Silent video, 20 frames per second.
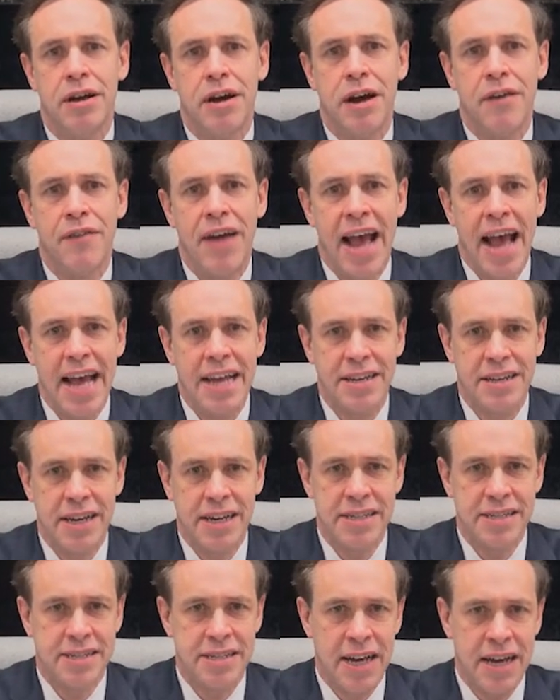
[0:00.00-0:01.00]
of
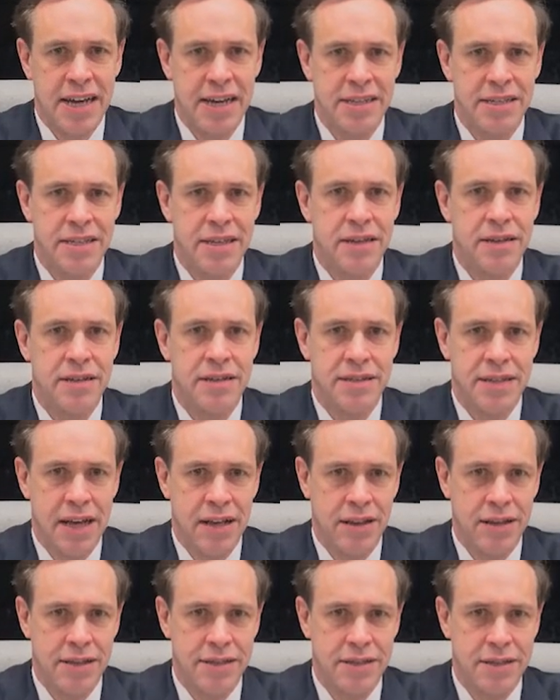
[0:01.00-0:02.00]
anti-science
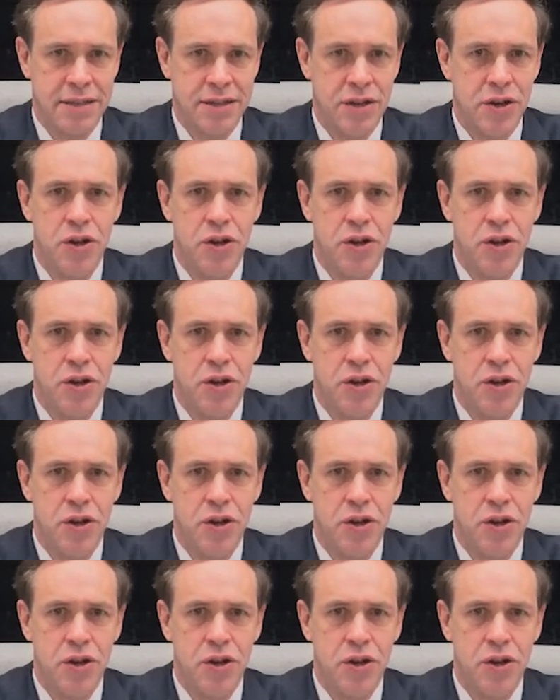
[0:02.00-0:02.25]
zealots.